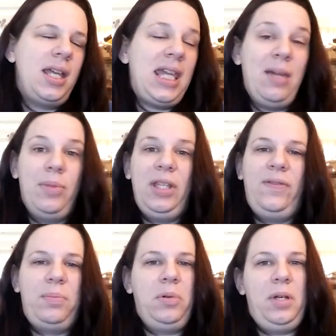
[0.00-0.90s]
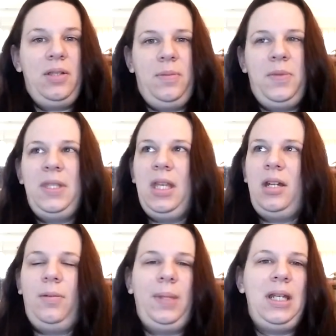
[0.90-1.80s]
Can't believe February is almost
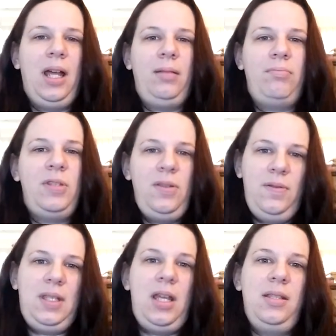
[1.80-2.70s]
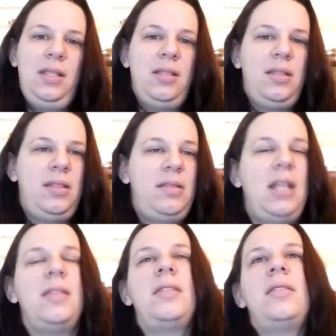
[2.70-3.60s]
done. It'll be done Tuesday since
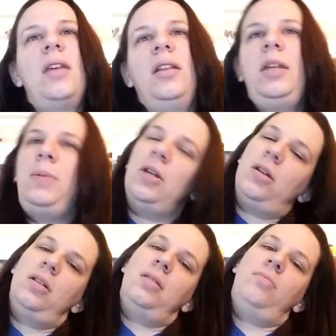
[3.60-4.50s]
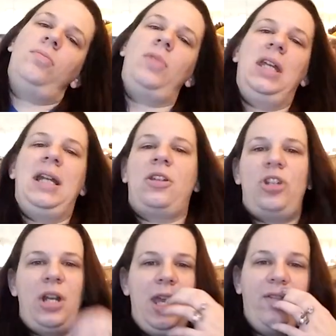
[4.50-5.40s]
it's a leap year and we get an
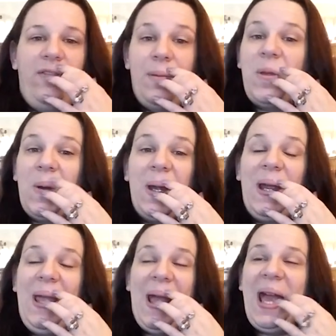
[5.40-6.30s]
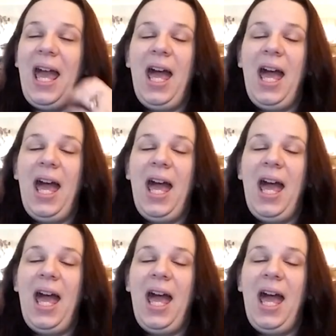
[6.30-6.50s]
extra day of February.